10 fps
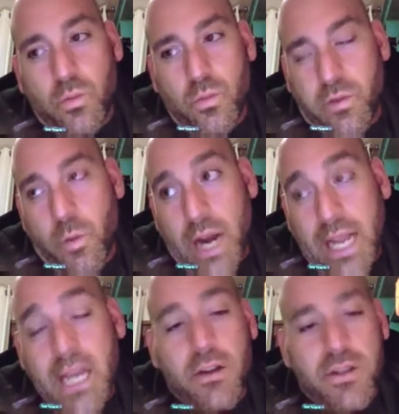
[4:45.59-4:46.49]
from what I
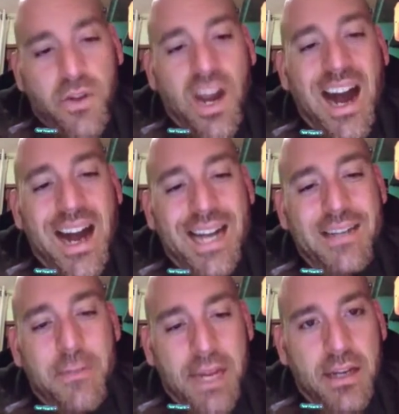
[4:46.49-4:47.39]
hear, is a very high
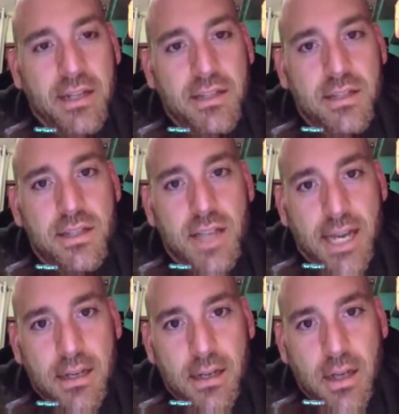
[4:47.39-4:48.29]
demanding
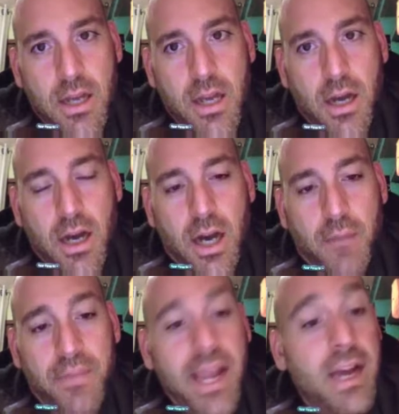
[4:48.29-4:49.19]
site.
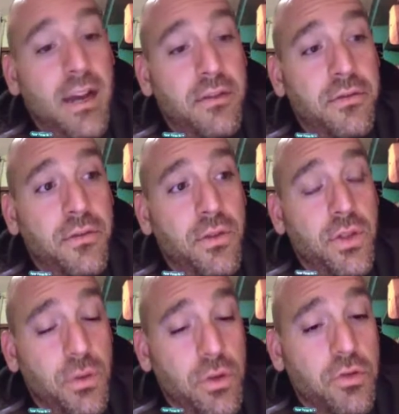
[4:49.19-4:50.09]
They have
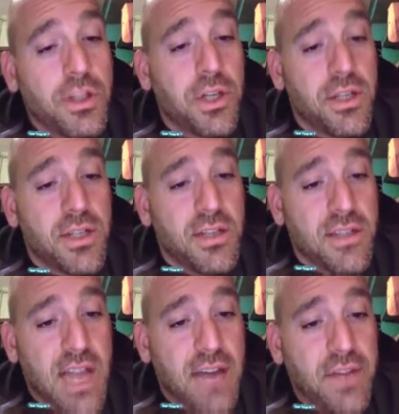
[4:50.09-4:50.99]
2 nutritionists on
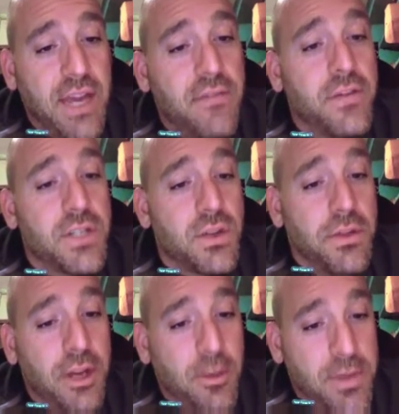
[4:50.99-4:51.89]
staff. They have physical
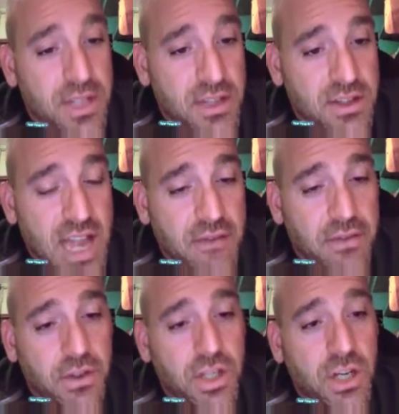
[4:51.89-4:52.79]
therapists on staff.
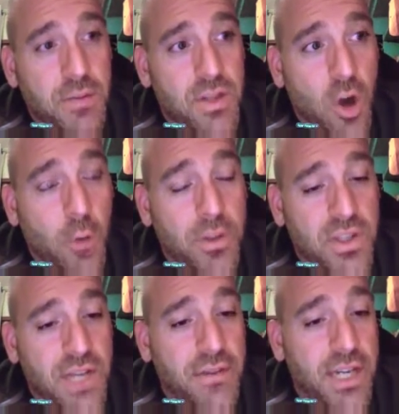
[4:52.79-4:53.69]
The gym is open
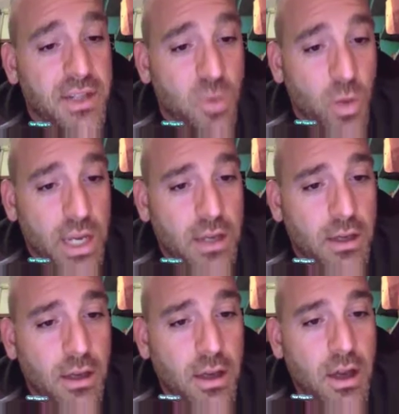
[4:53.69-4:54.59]
7 days a week.
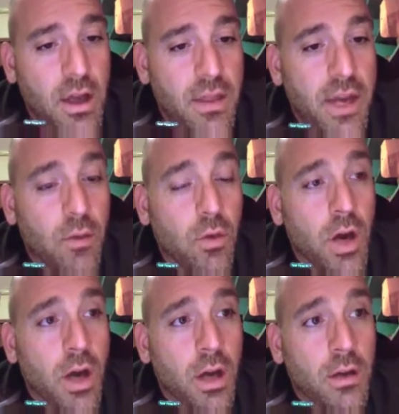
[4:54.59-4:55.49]
They
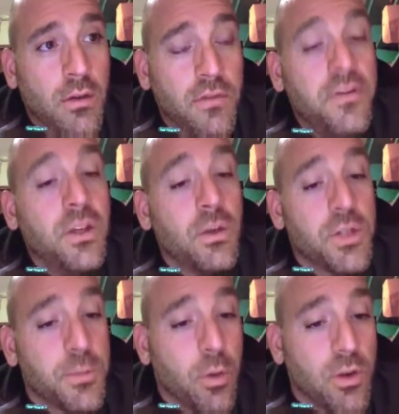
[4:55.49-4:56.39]
run field
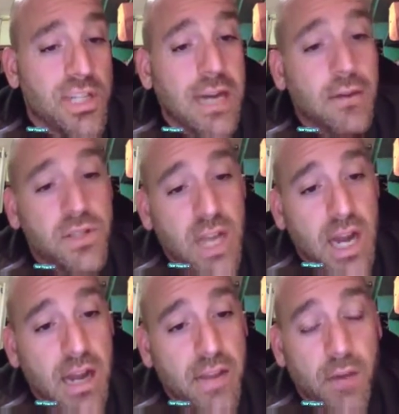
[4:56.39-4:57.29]
sports
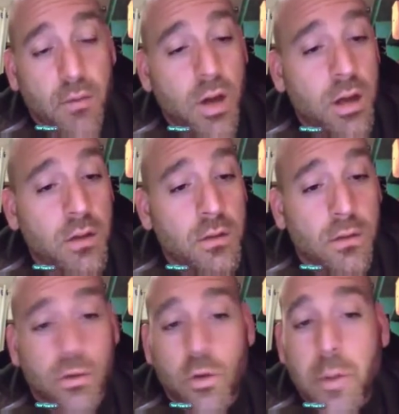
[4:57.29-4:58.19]
outside. They
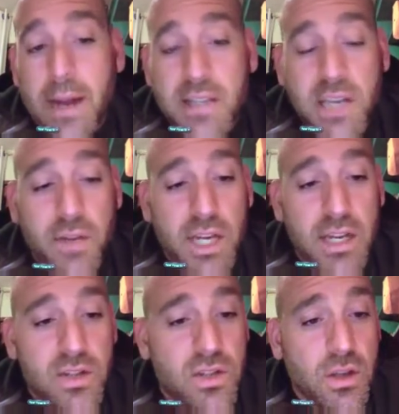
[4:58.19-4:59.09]
run group
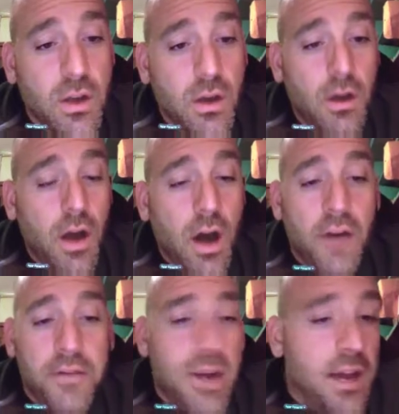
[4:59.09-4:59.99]
activities
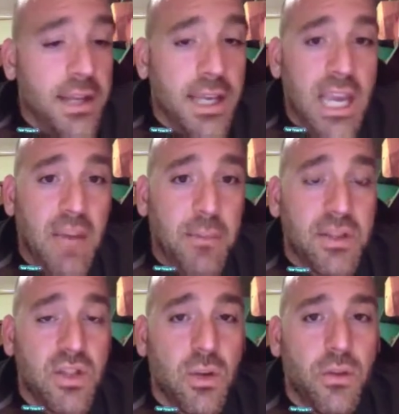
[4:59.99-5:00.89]
off and on the
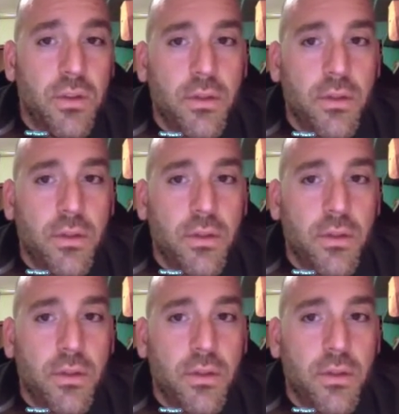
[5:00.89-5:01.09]
campus. So